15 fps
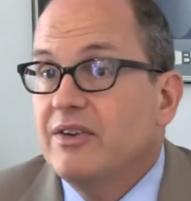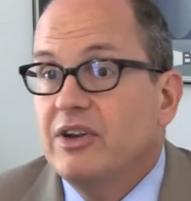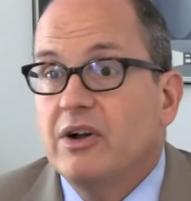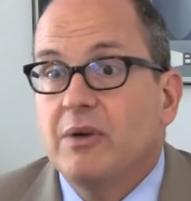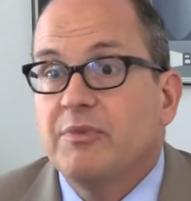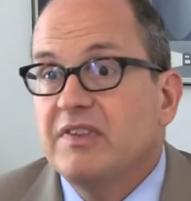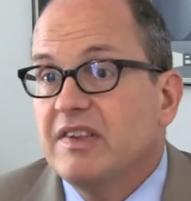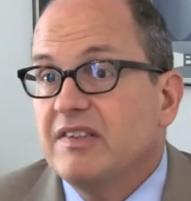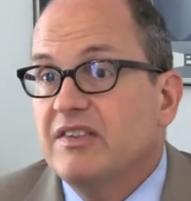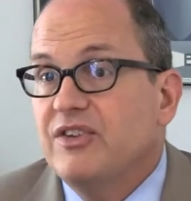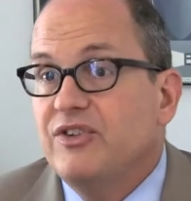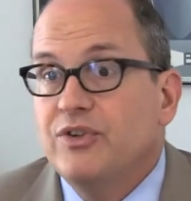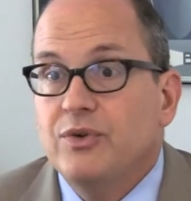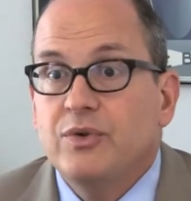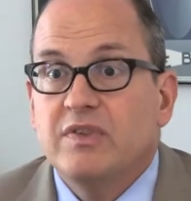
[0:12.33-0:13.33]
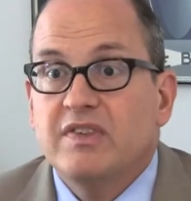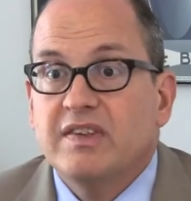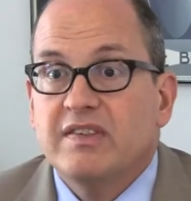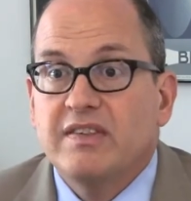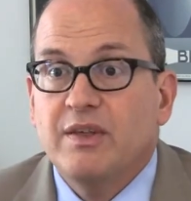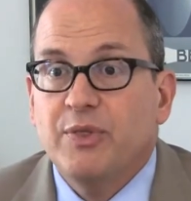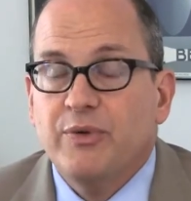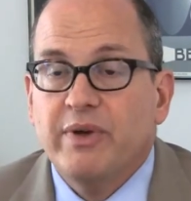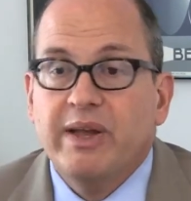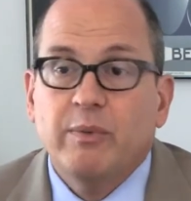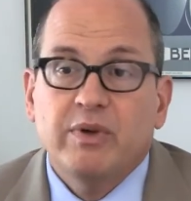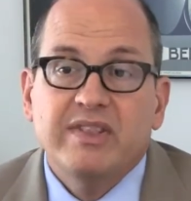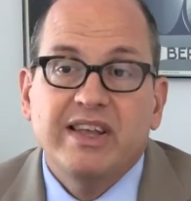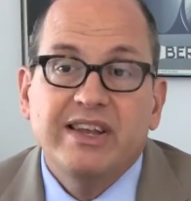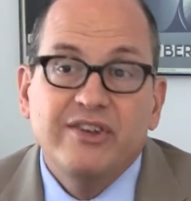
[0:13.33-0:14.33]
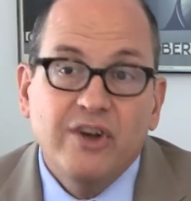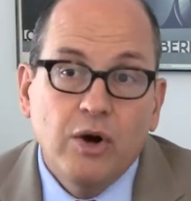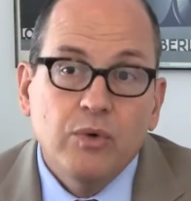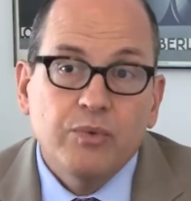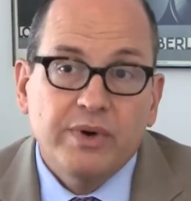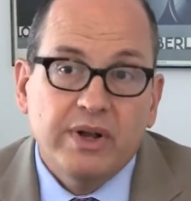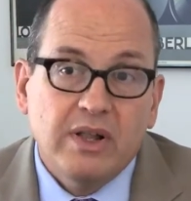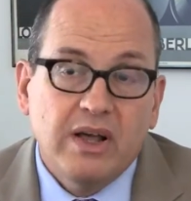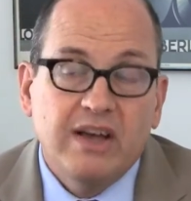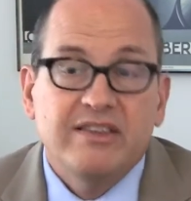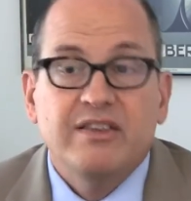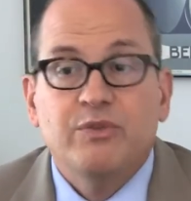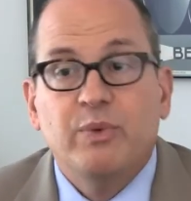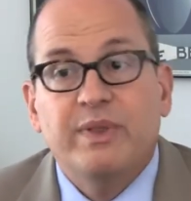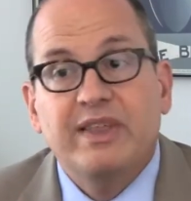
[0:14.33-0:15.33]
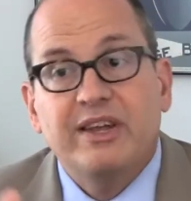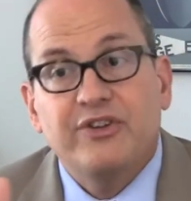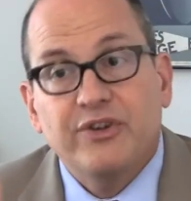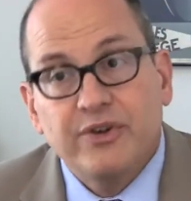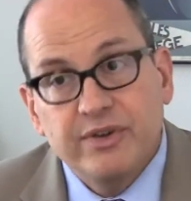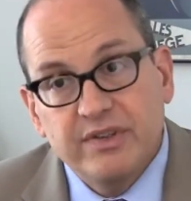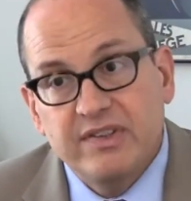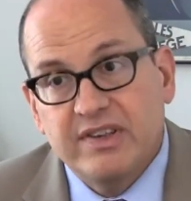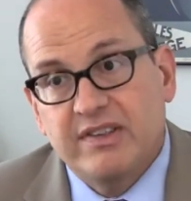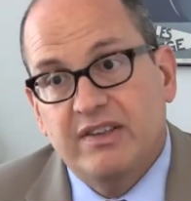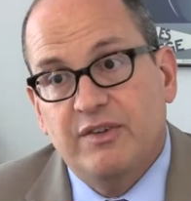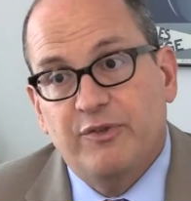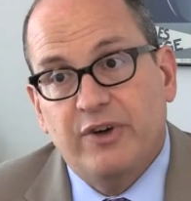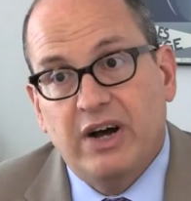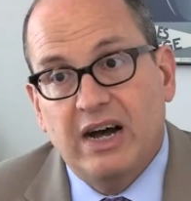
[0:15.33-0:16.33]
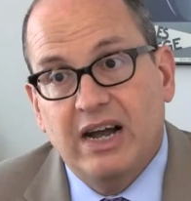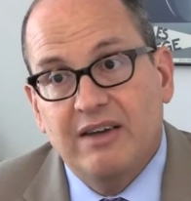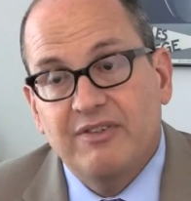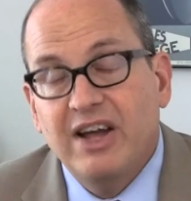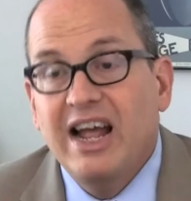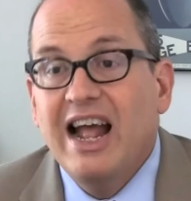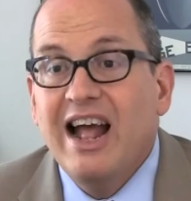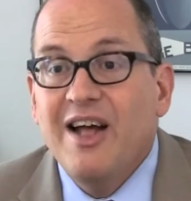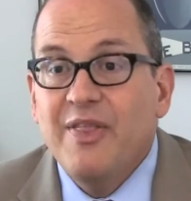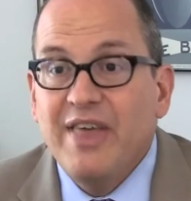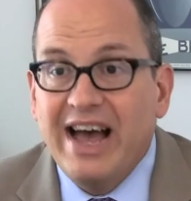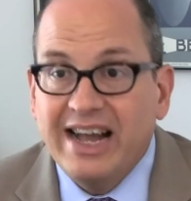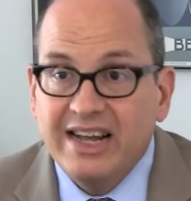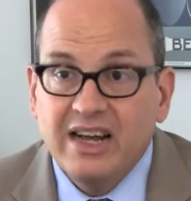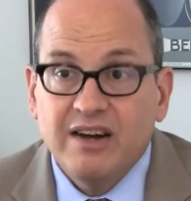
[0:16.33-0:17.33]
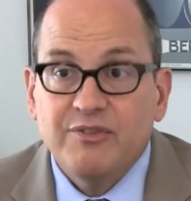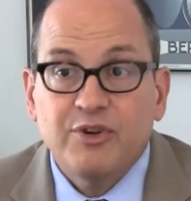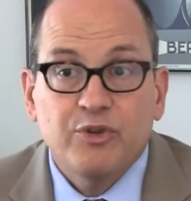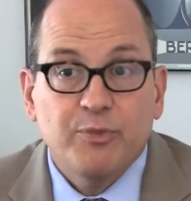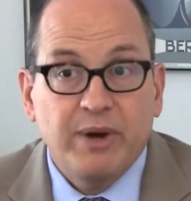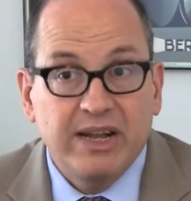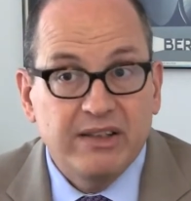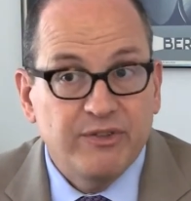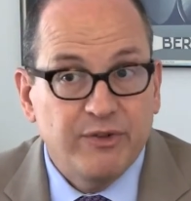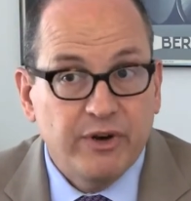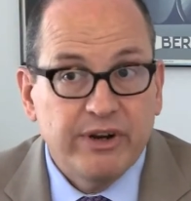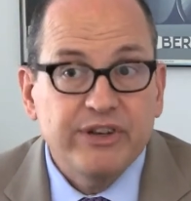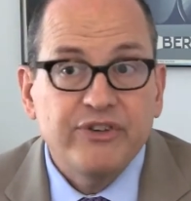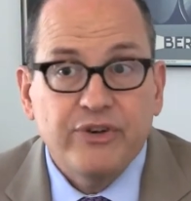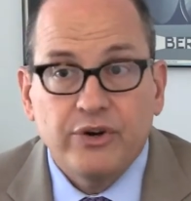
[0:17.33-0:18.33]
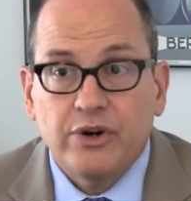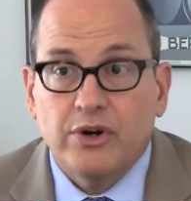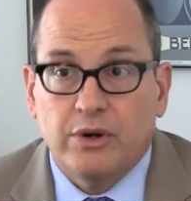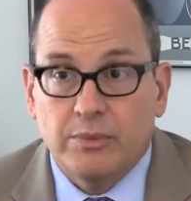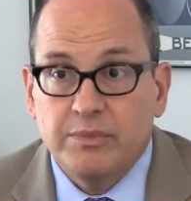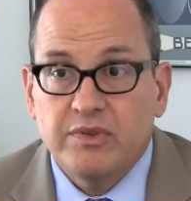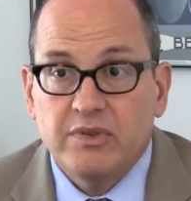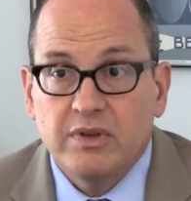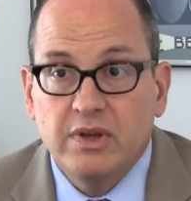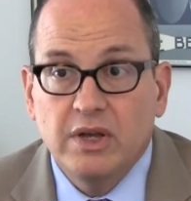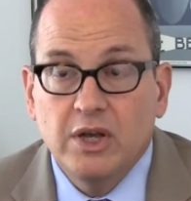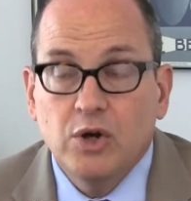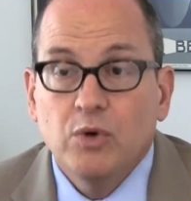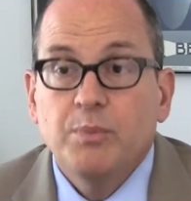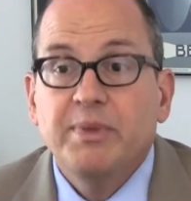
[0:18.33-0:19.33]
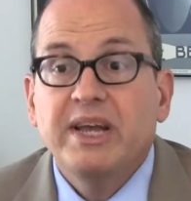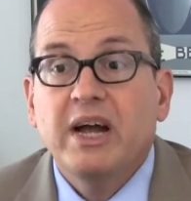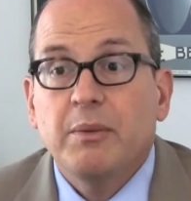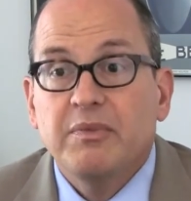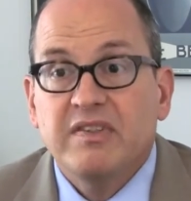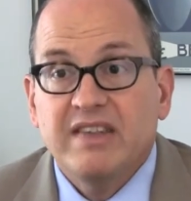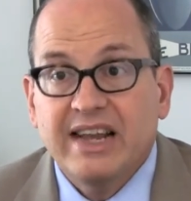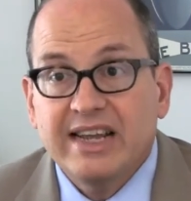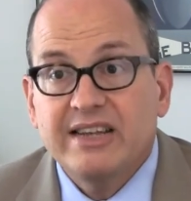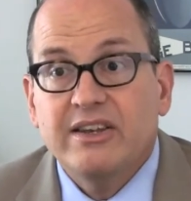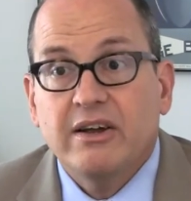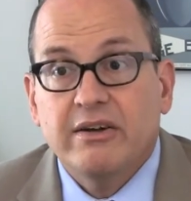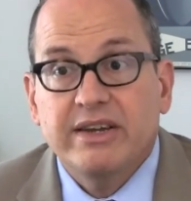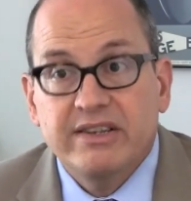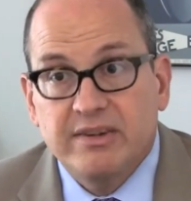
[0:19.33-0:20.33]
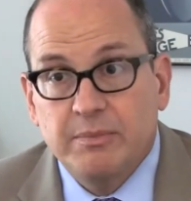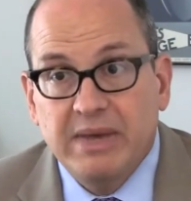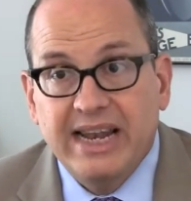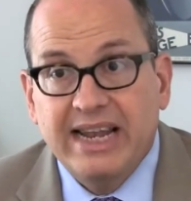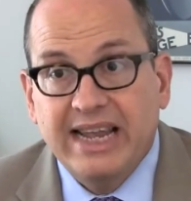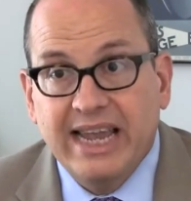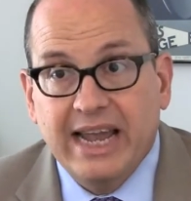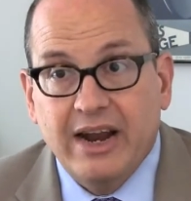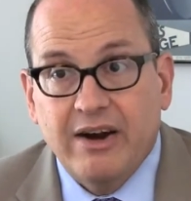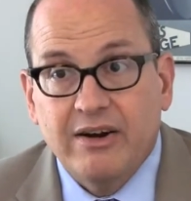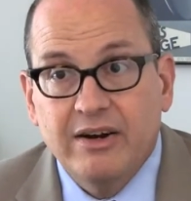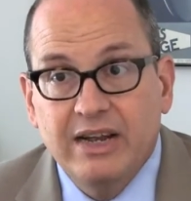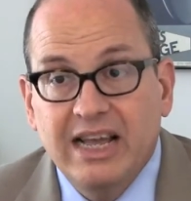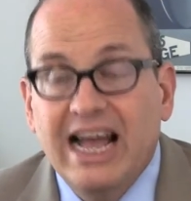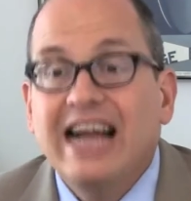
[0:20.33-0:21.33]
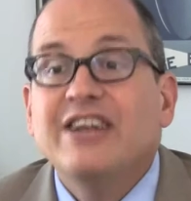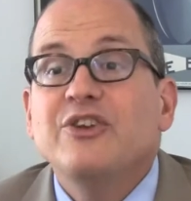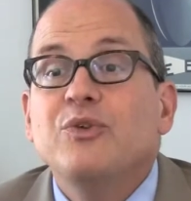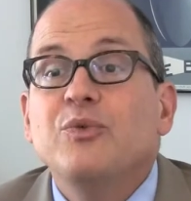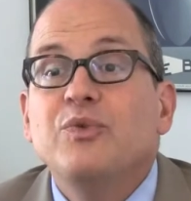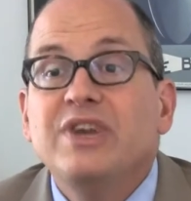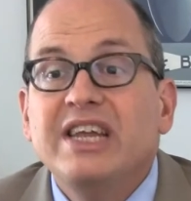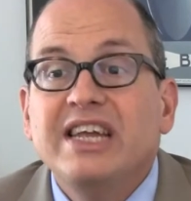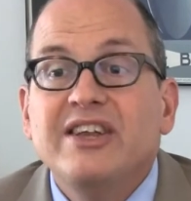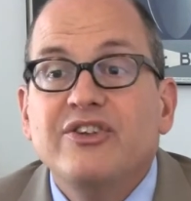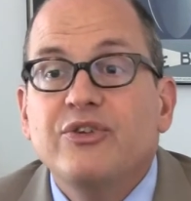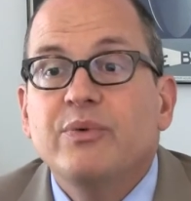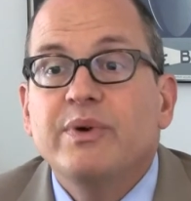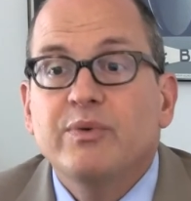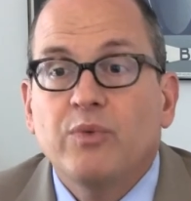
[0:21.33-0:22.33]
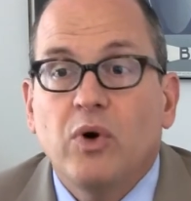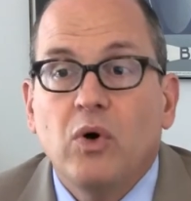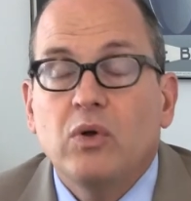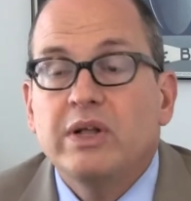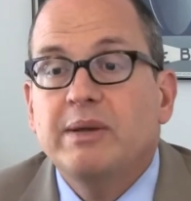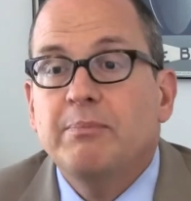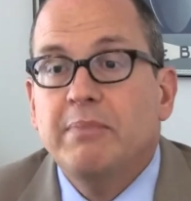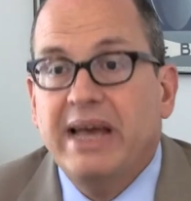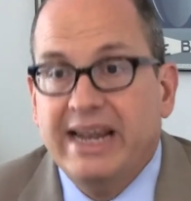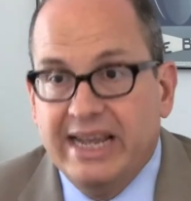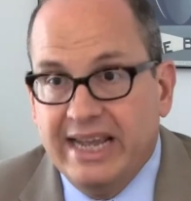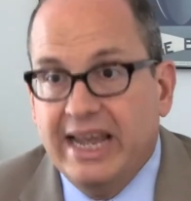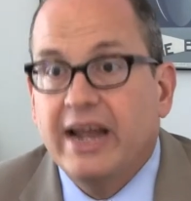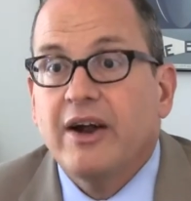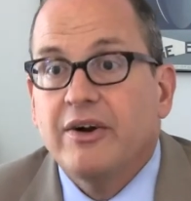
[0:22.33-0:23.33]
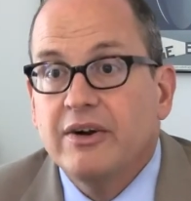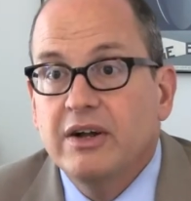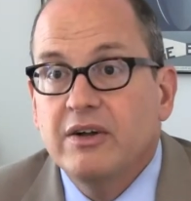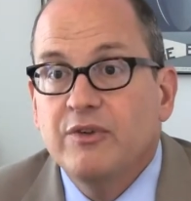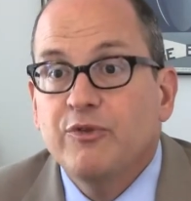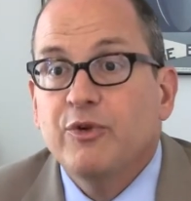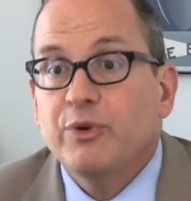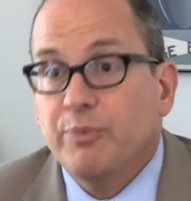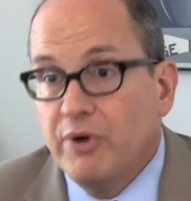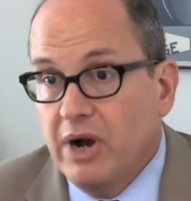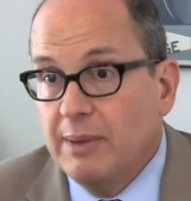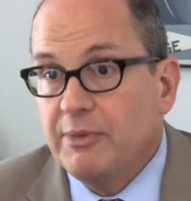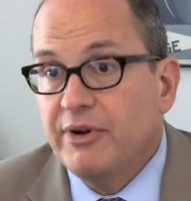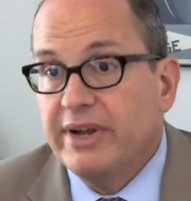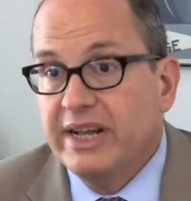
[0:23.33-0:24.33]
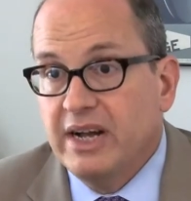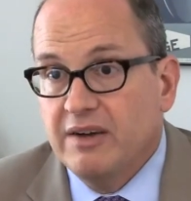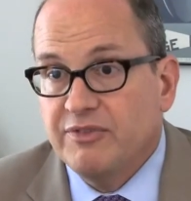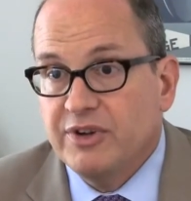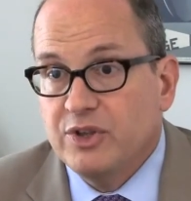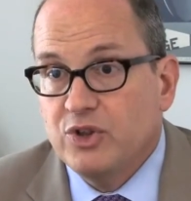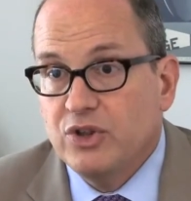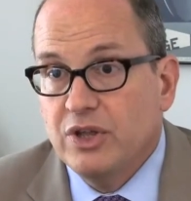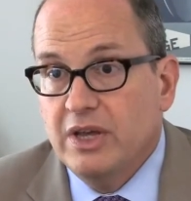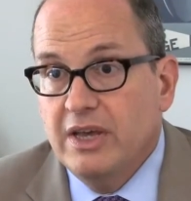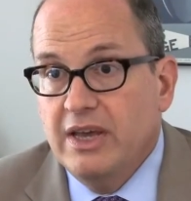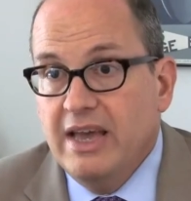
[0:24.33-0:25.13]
You know, I'm 62, 63. What they don't realize is when they turn 65, that coverage by its very terms becomes secondary to Medicare, and you need to enroll in Medicare for your primary coverage.